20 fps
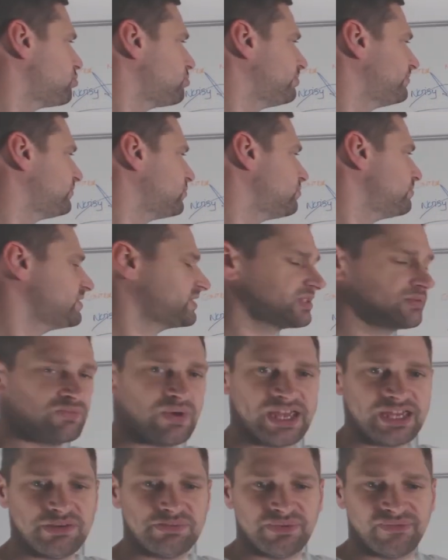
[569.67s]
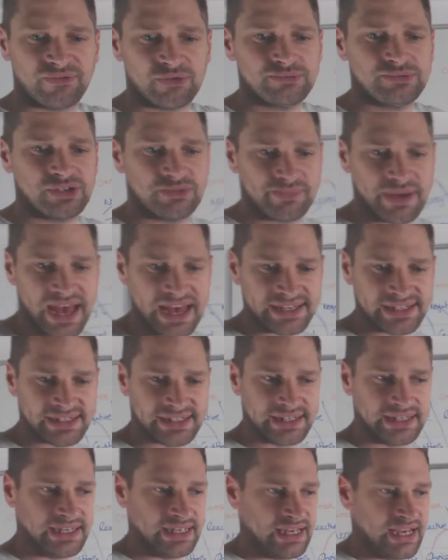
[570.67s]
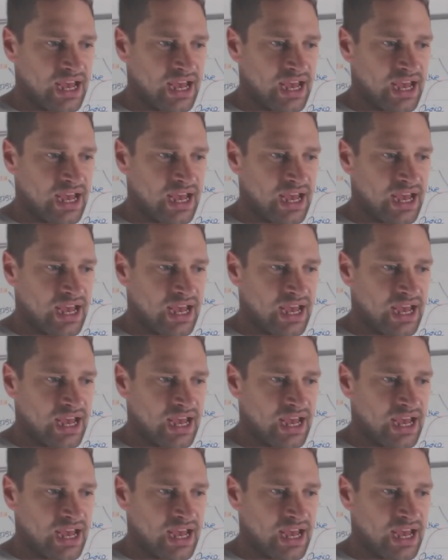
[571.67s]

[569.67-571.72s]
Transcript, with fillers: poor performance, and where you performed your best.